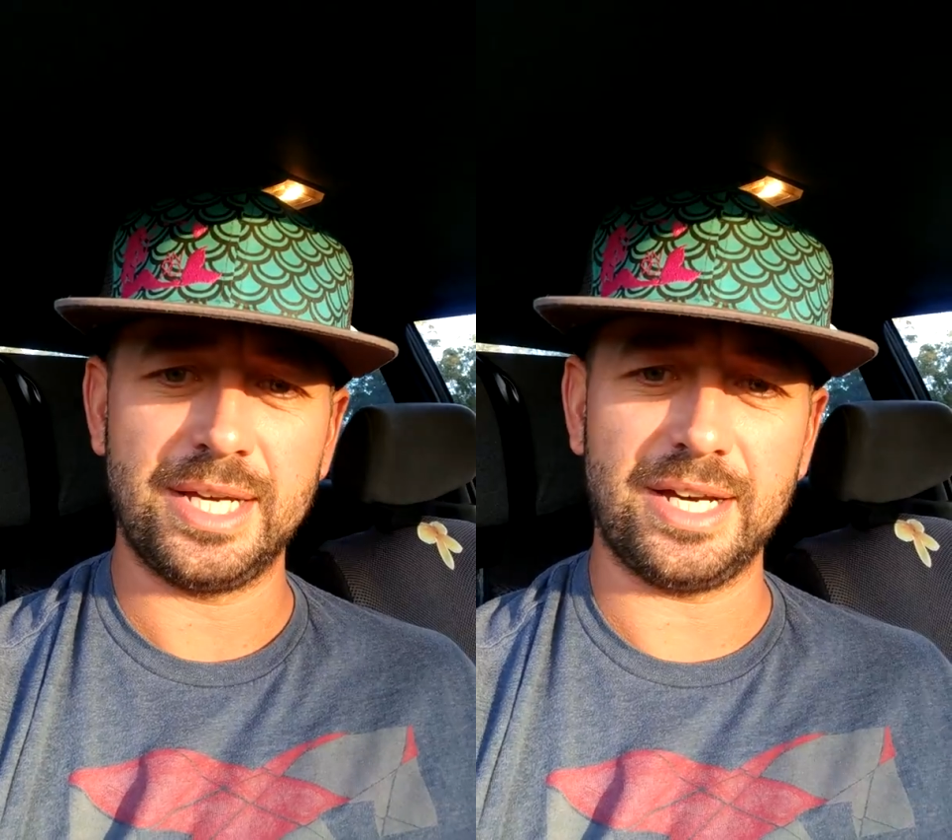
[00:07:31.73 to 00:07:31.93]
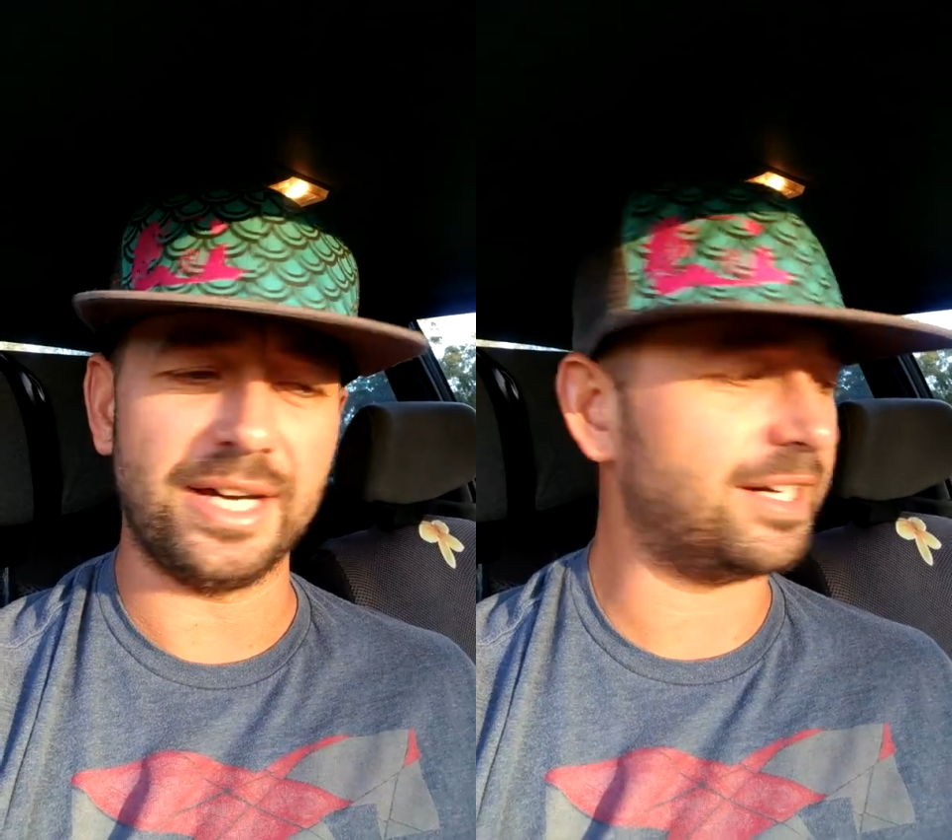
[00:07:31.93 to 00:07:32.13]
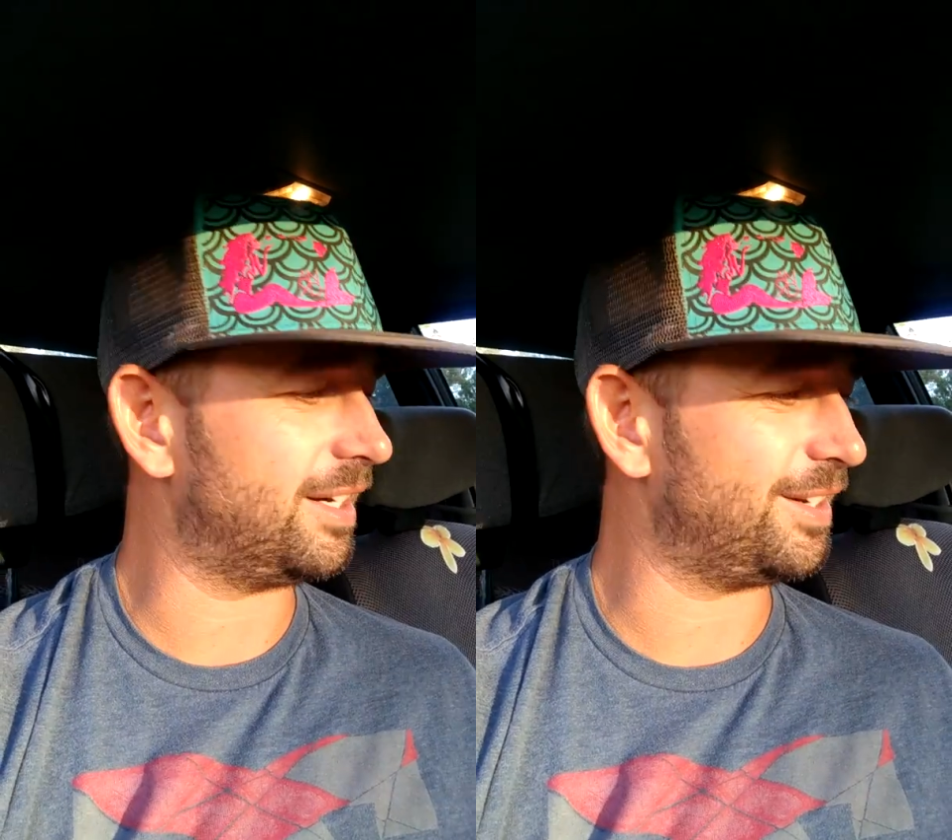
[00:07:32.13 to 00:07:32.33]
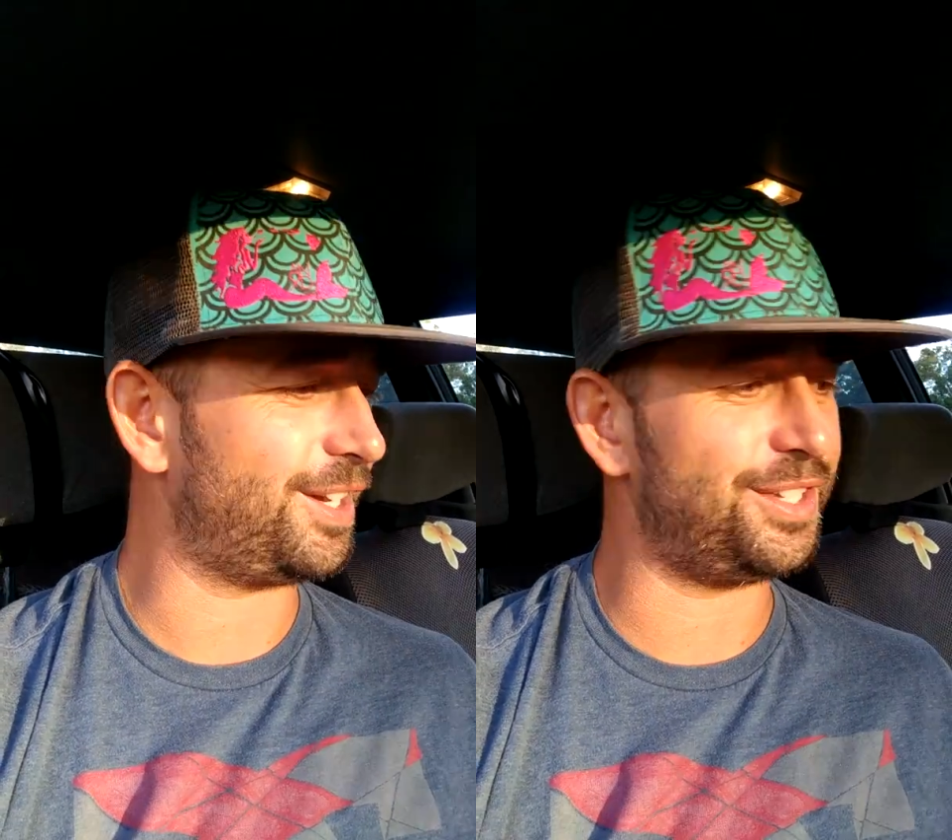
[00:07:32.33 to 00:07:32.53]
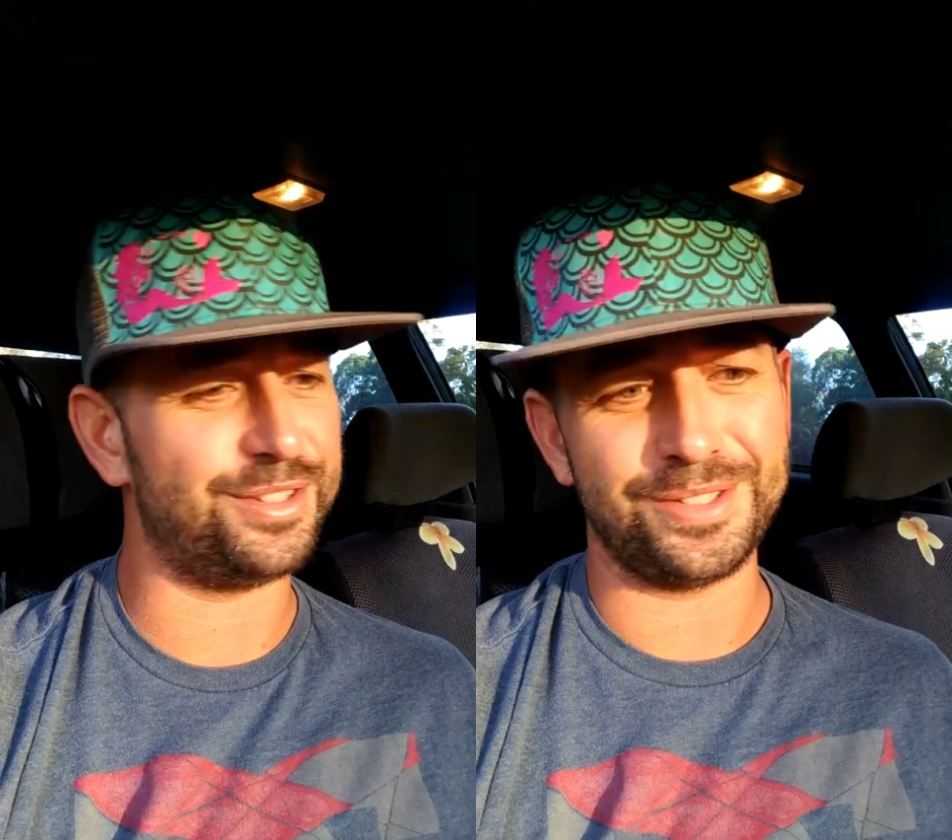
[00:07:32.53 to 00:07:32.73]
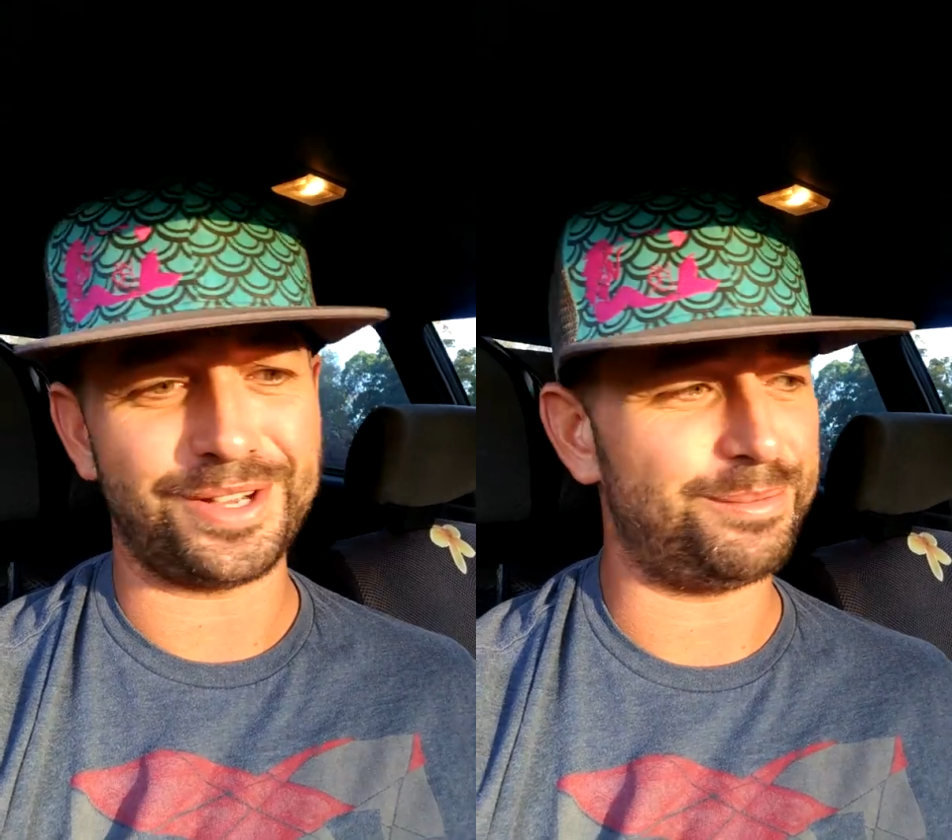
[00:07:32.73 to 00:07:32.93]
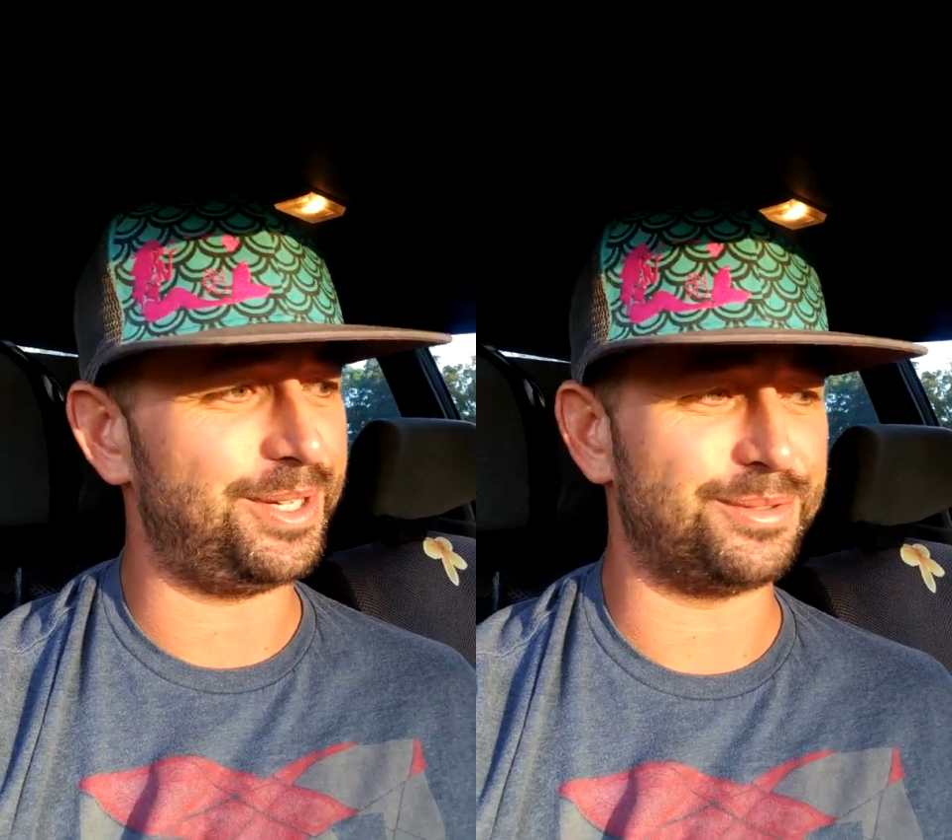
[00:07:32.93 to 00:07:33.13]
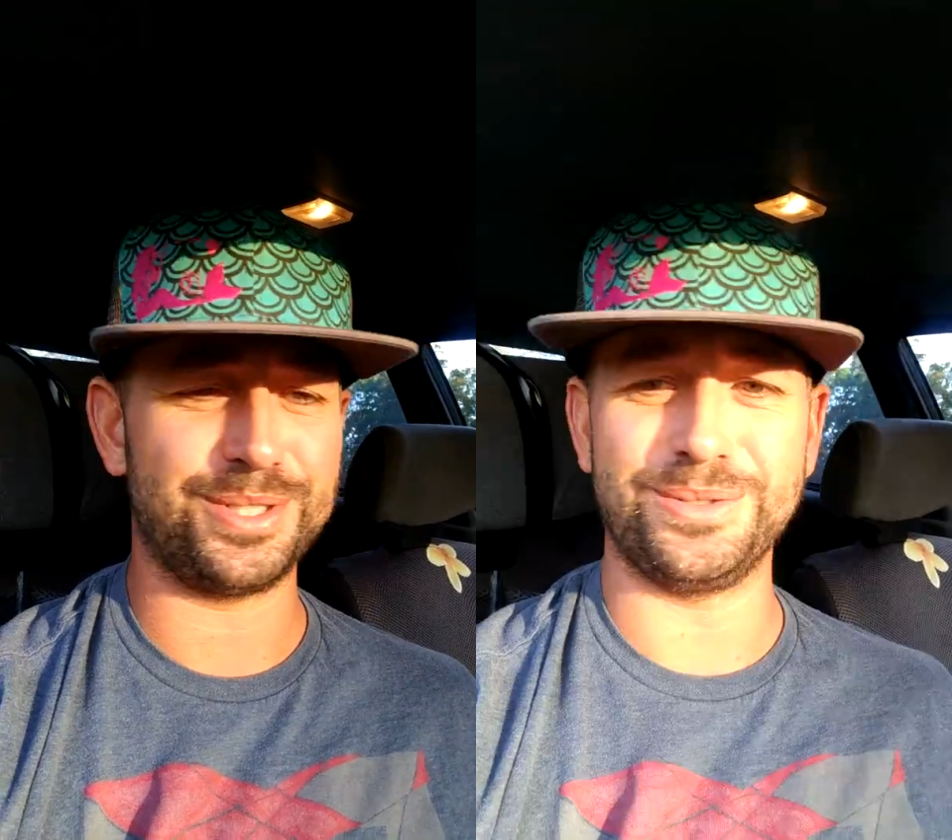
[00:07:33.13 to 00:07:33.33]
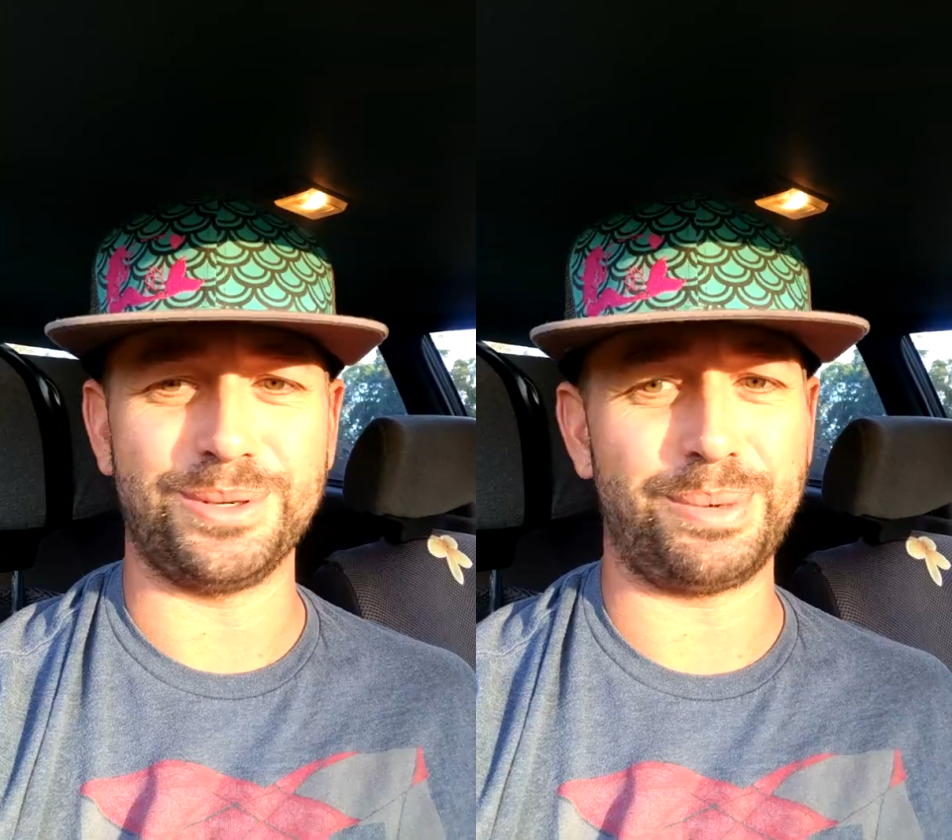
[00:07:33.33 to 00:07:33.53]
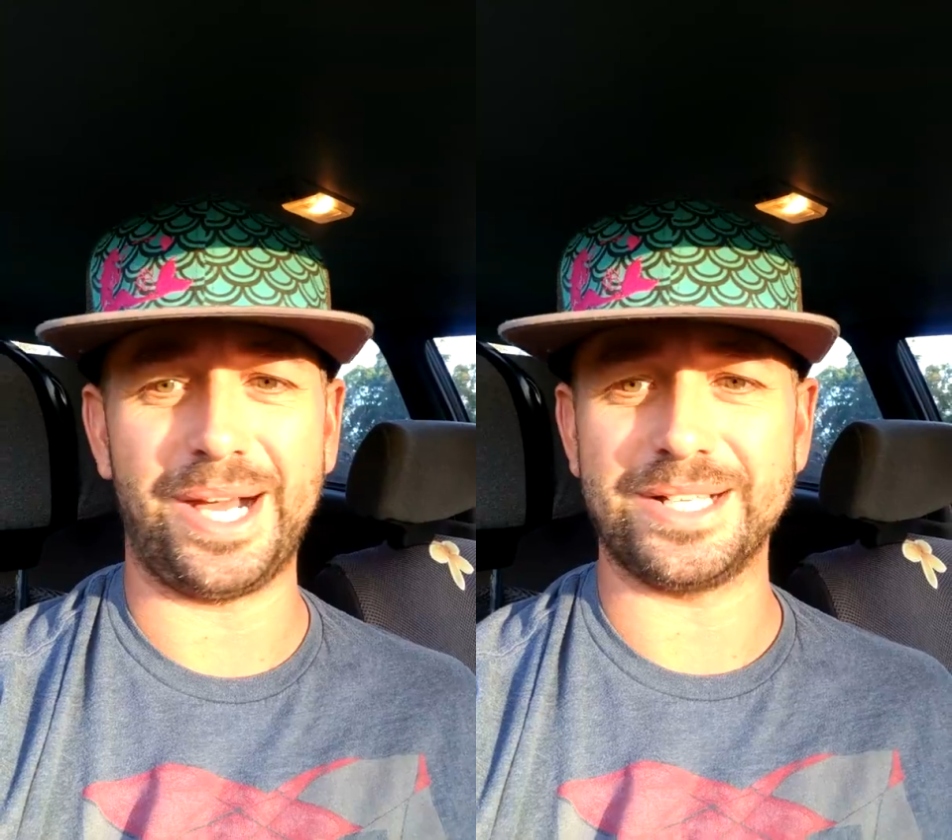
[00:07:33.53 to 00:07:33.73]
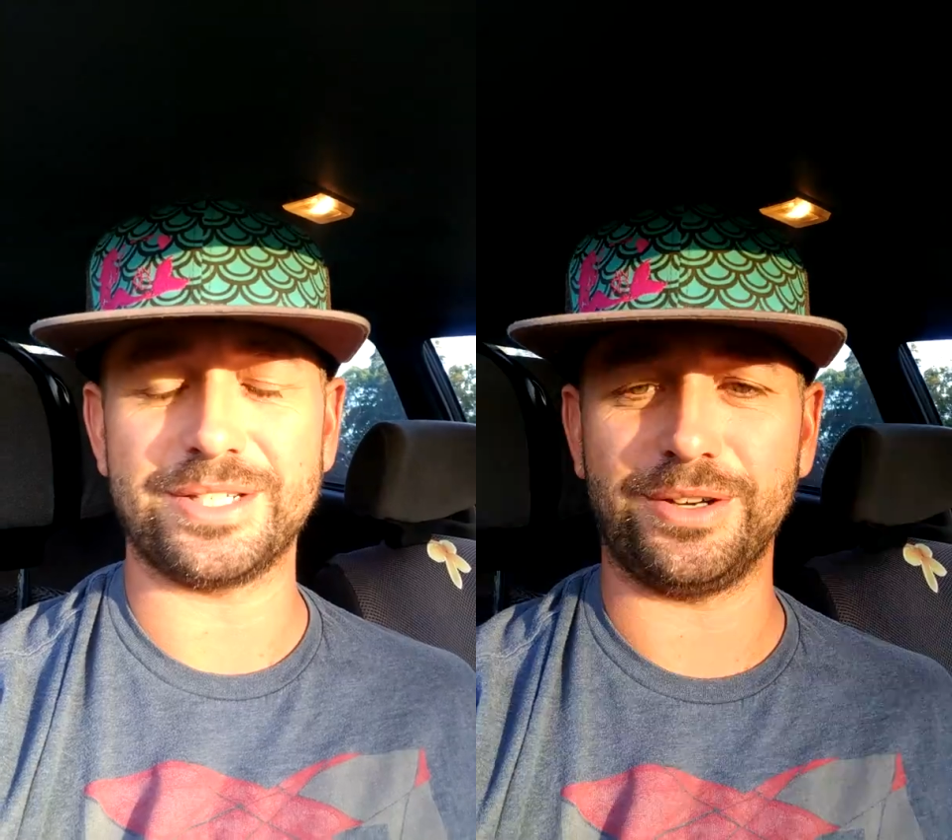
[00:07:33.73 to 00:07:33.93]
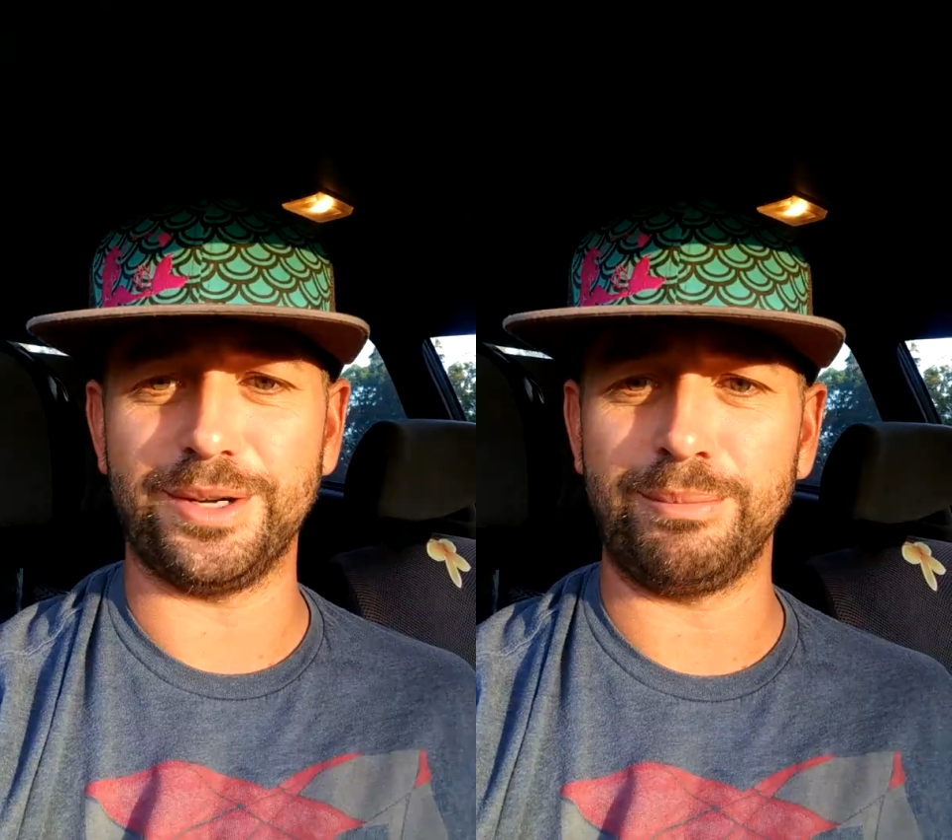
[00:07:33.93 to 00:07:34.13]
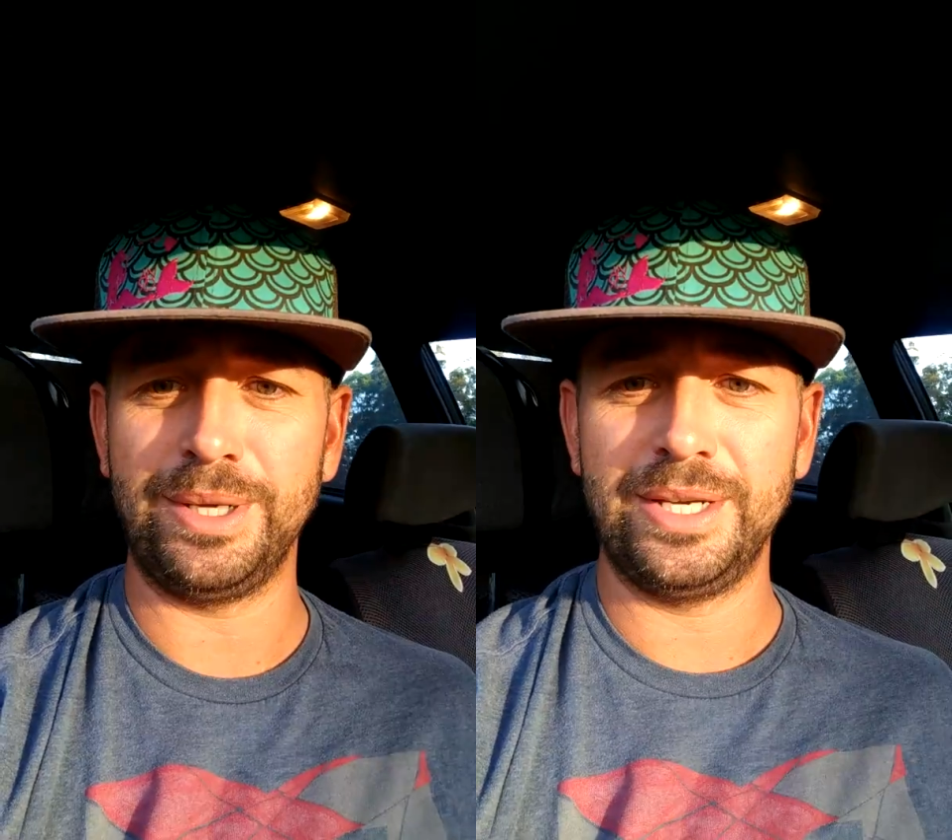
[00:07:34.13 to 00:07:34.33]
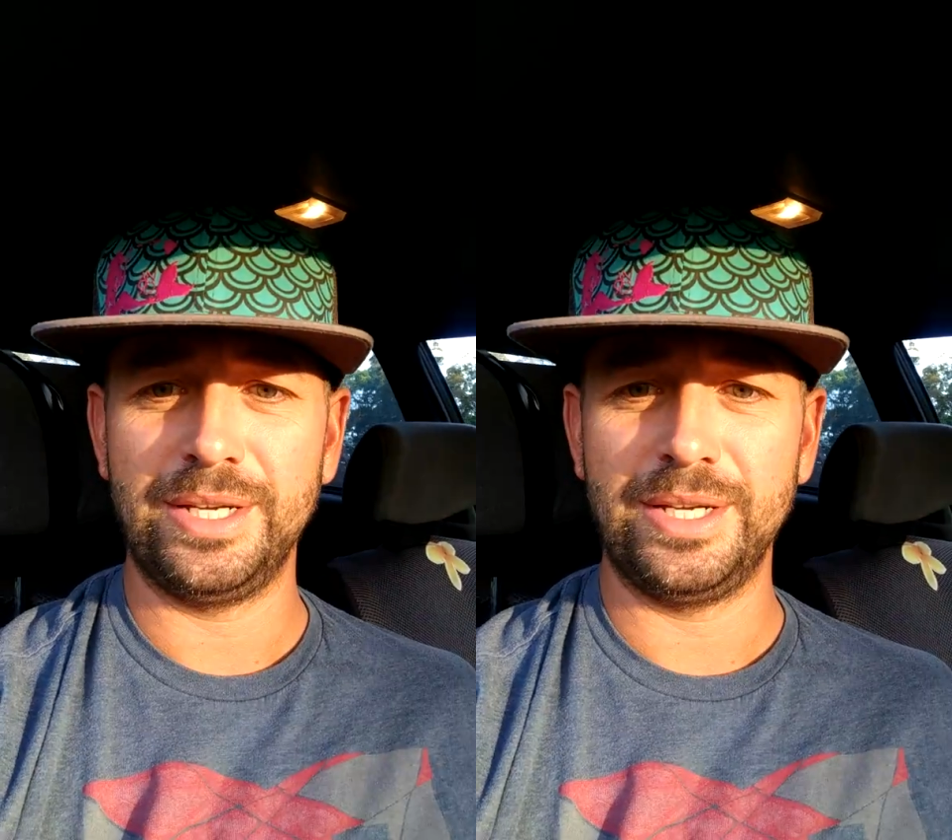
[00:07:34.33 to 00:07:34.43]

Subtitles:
and I mean I was doing it part-time.